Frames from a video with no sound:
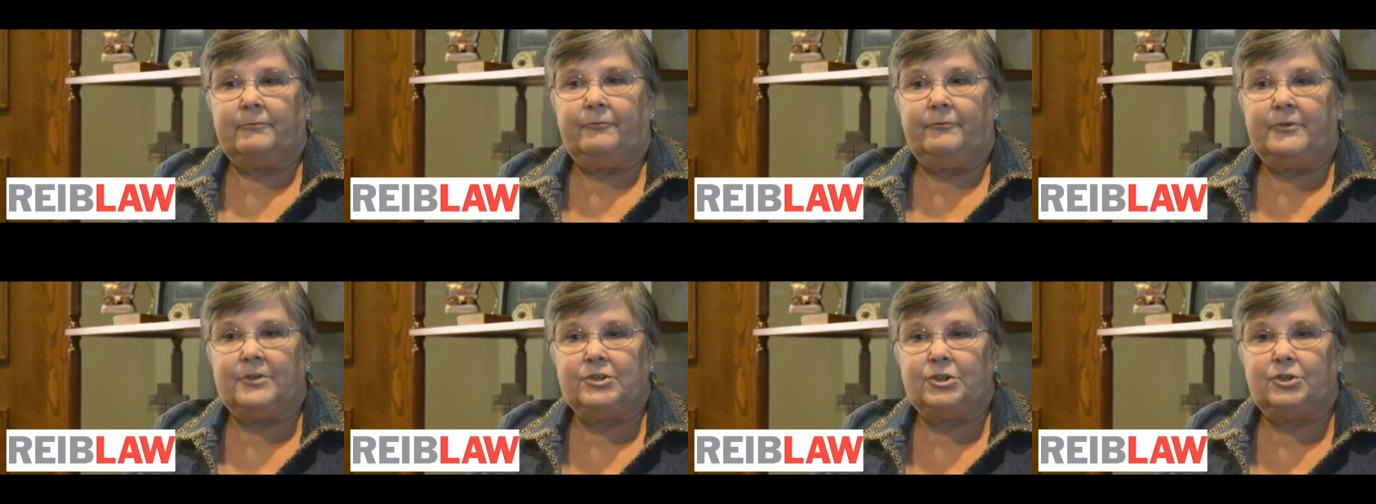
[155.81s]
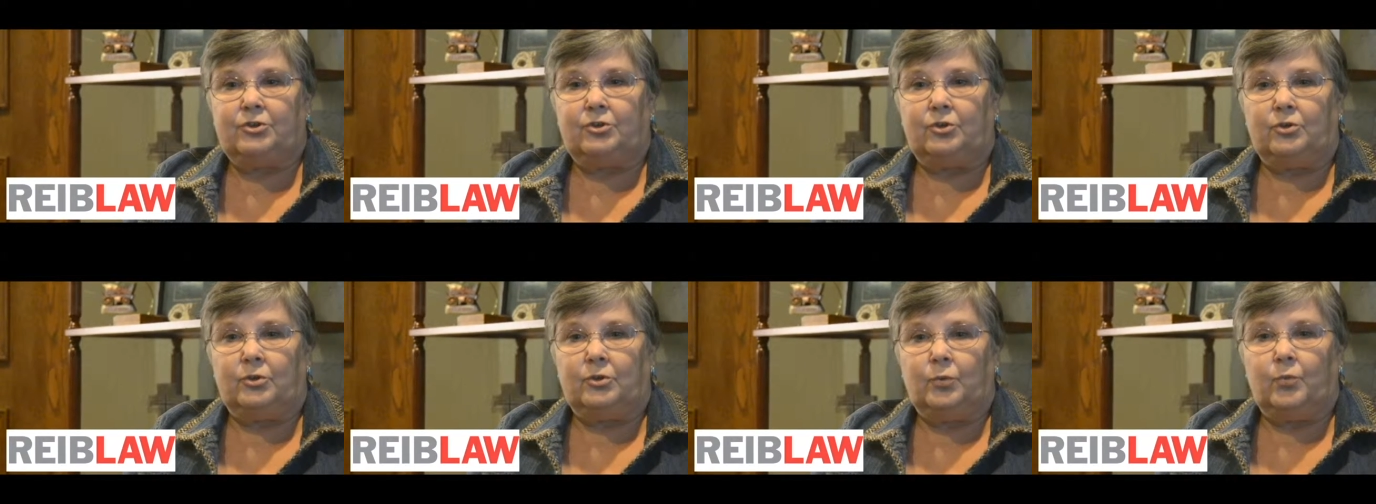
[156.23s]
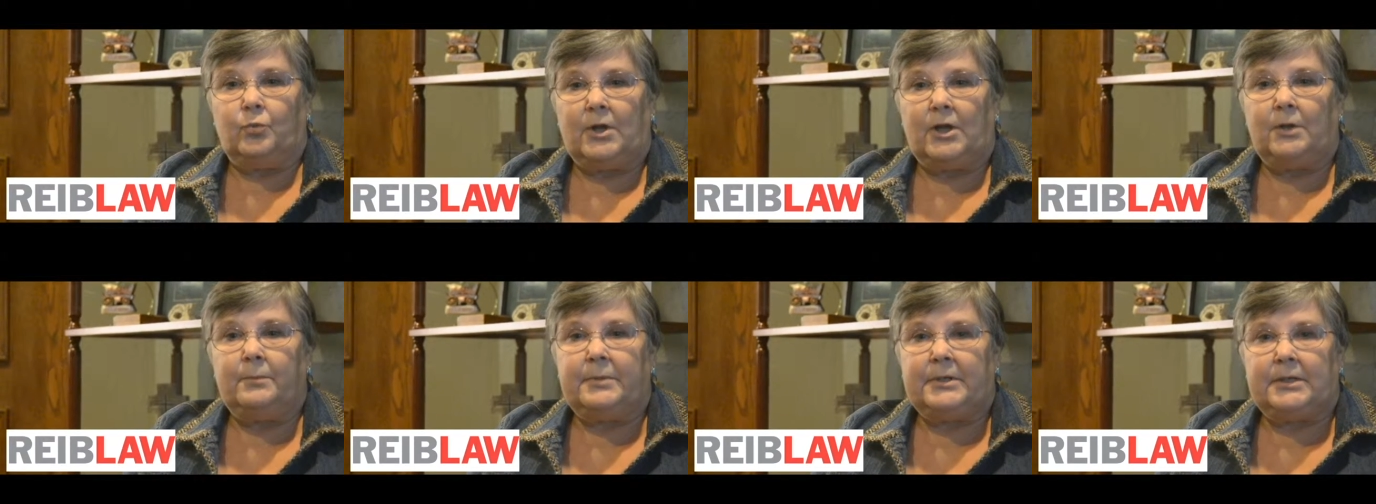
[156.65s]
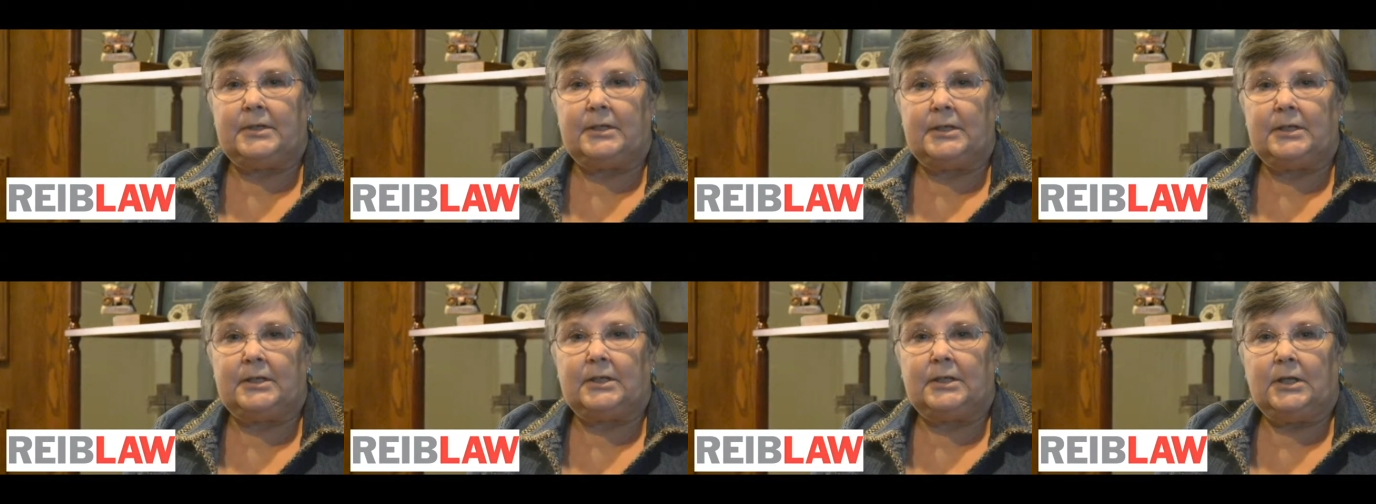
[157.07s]
physical
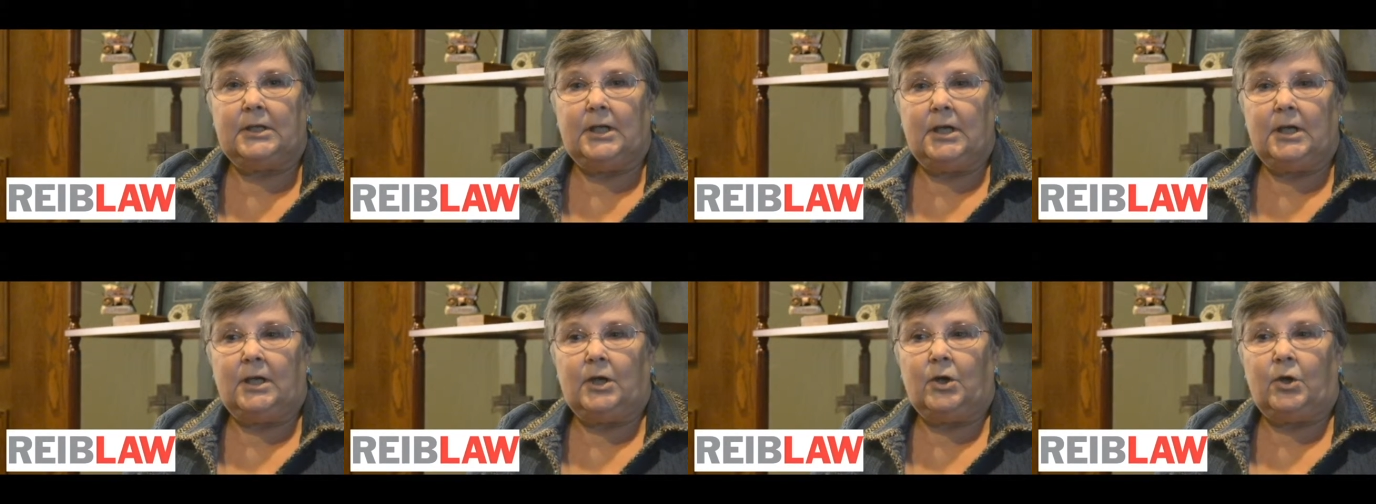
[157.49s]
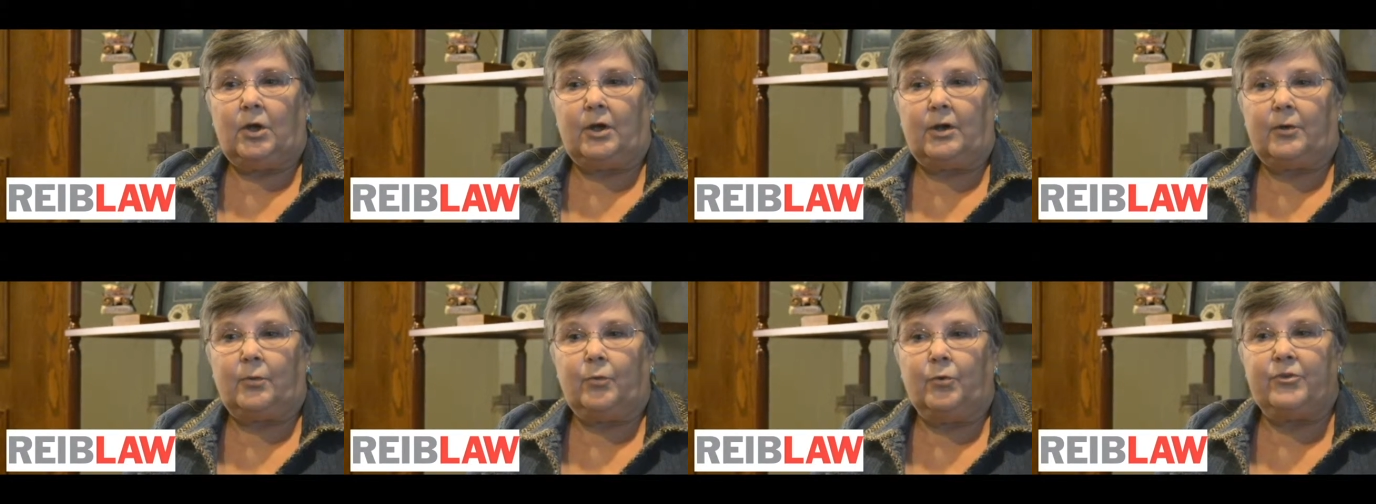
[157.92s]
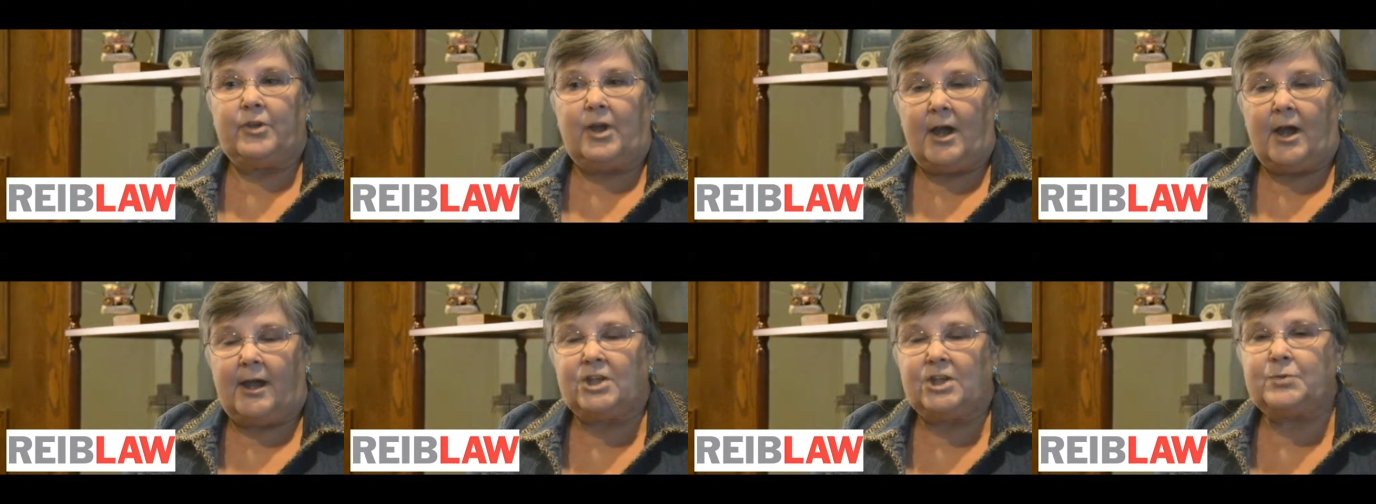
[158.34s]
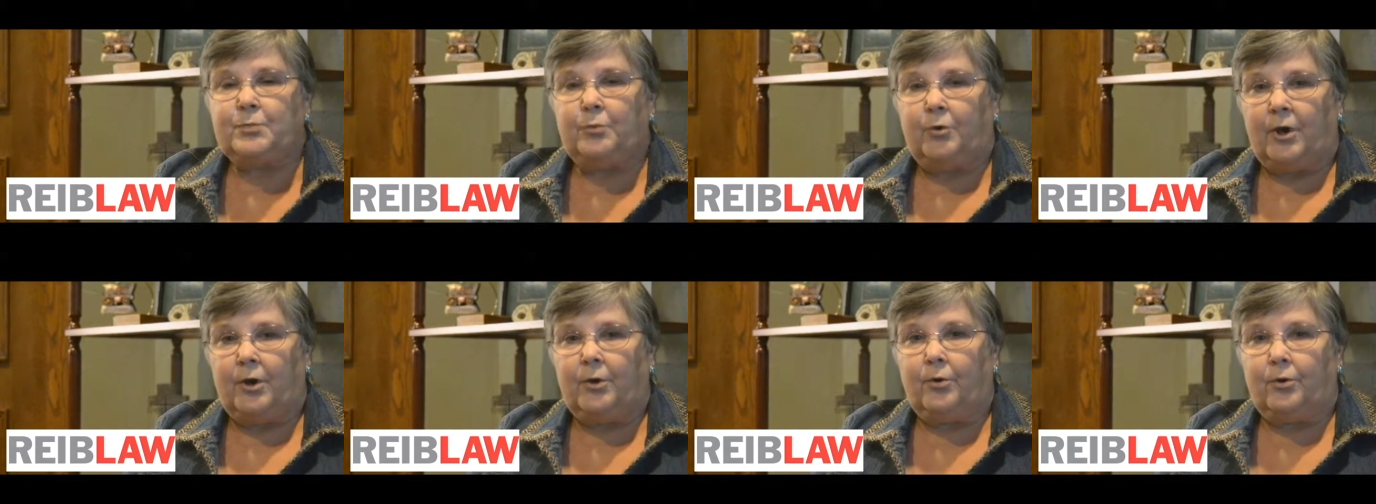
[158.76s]
well-being uh, were the highest
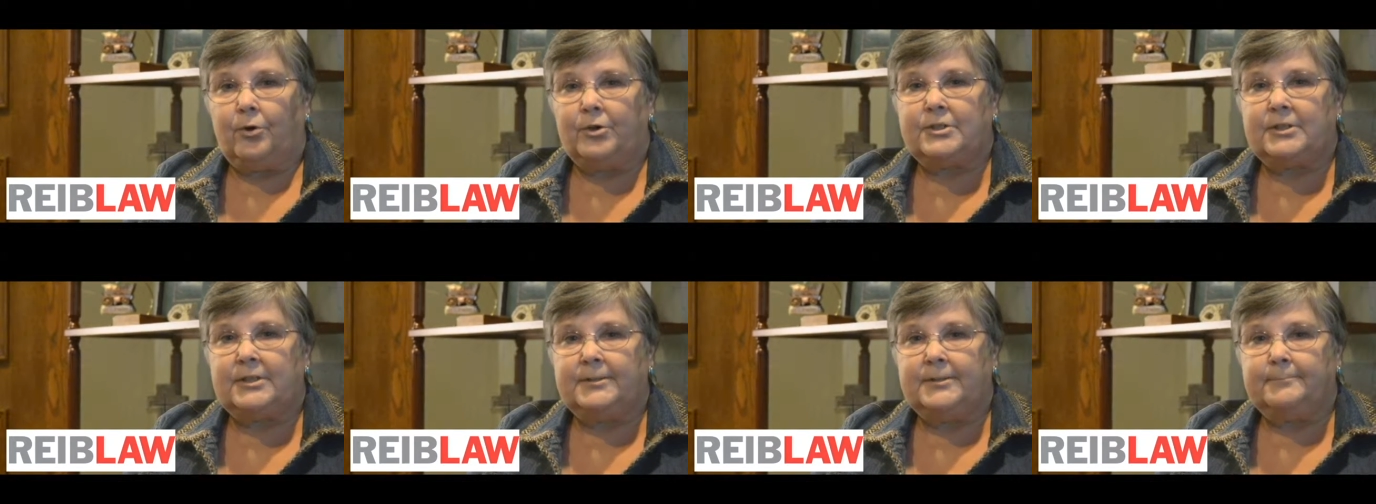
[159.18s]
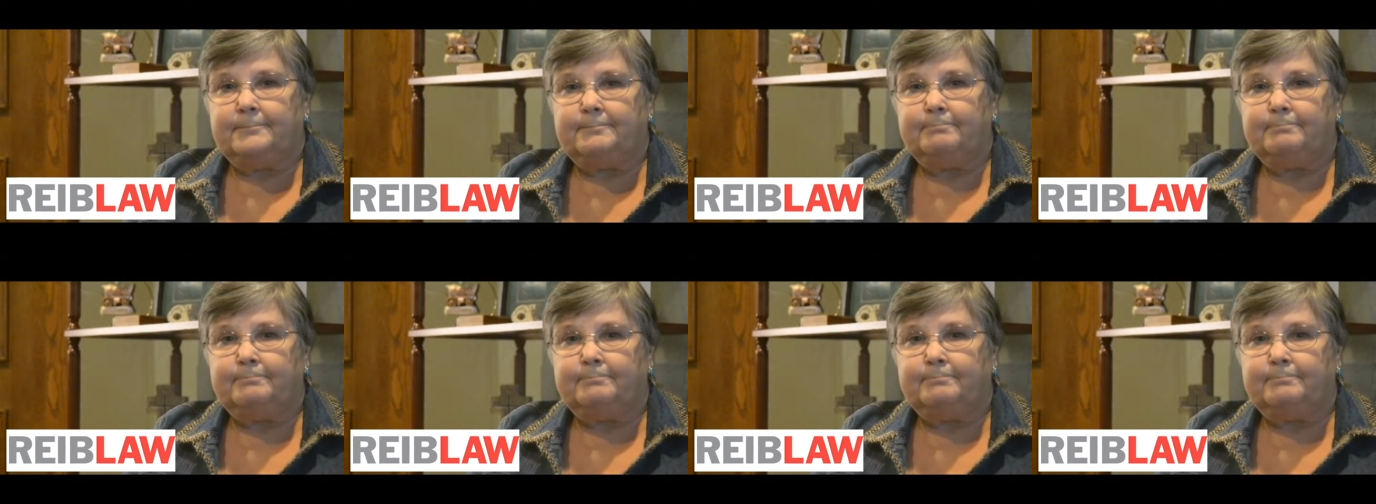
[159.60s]
priority.